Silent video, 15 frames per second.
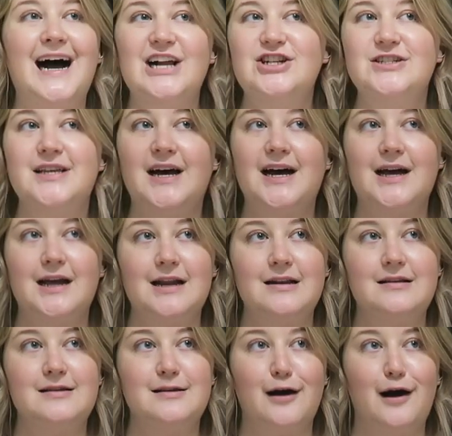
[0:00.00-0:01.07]
I just
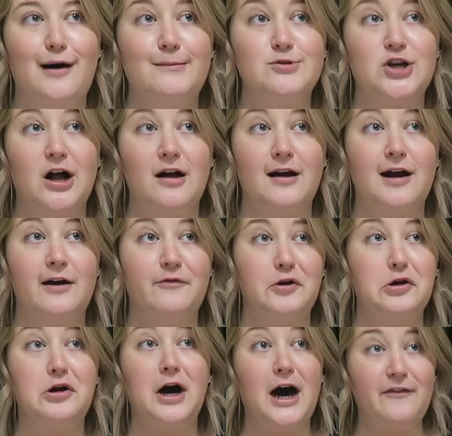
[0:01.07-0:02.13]
had some chocolate
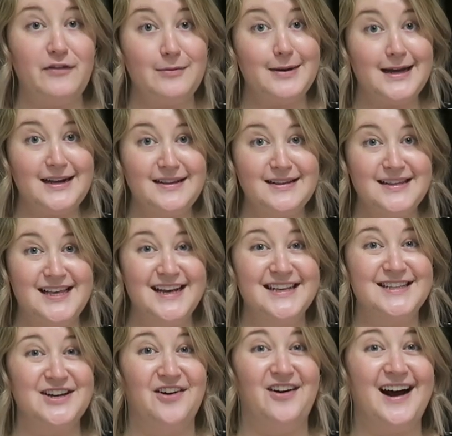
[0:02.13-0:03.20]
covered coffee beans.
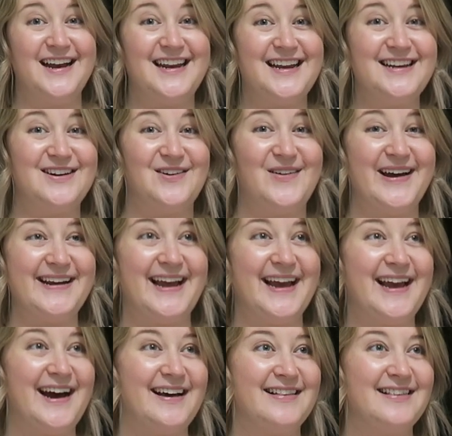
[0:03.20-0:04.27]
so I need to wait, I
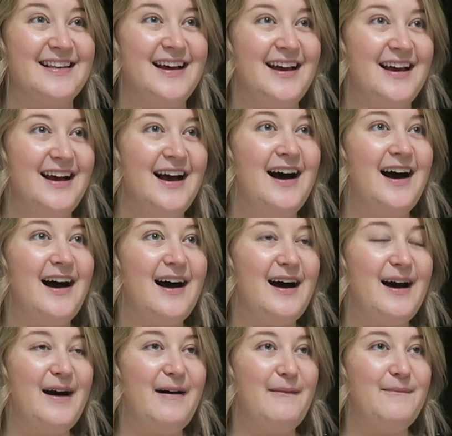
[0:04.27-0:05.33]
guess,
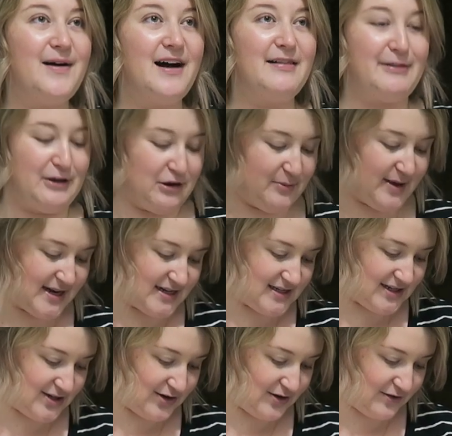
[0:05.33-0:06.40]
um, a little bit
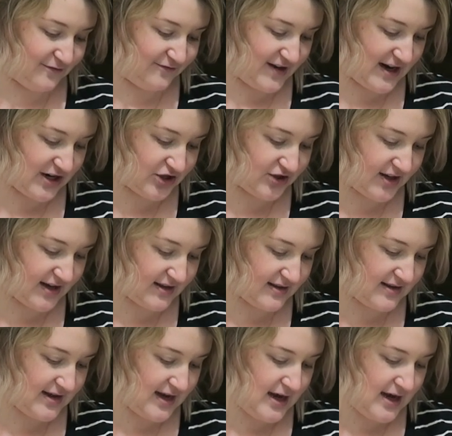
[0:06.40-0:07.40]
to finish this.